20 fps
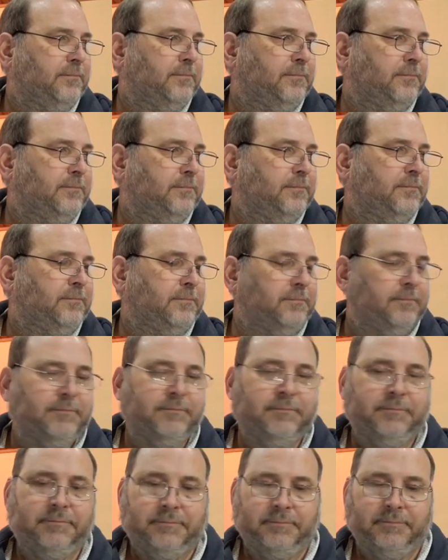
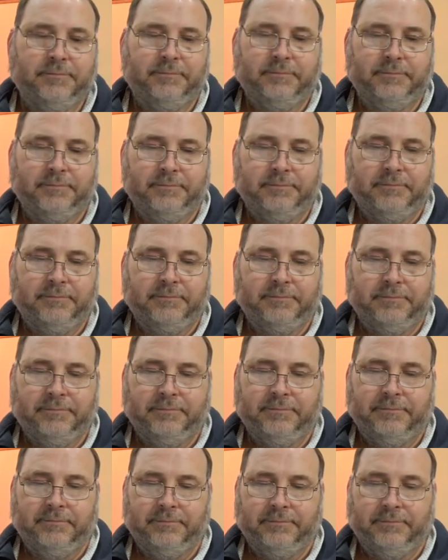
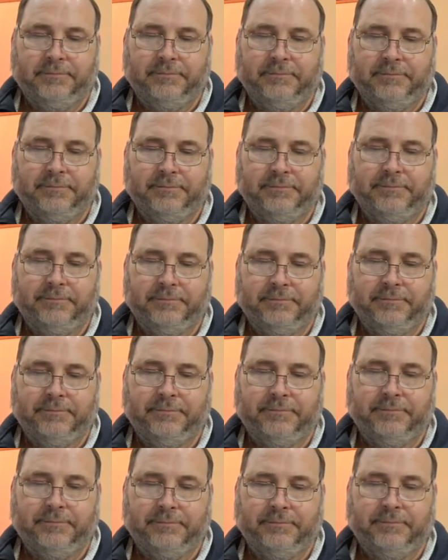
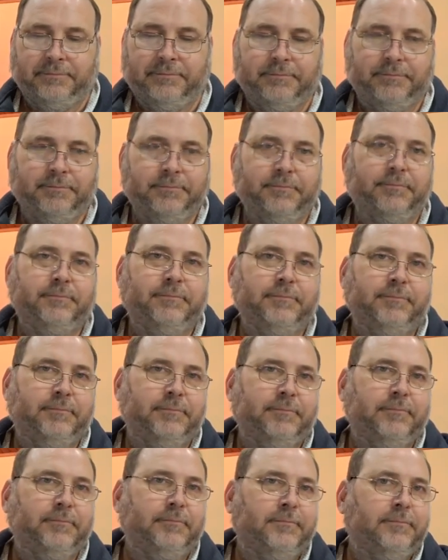
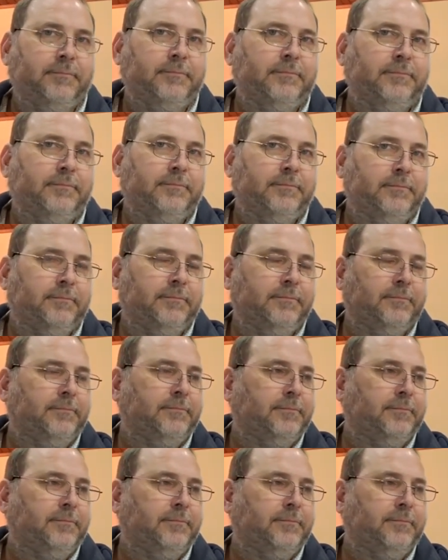(not speaking)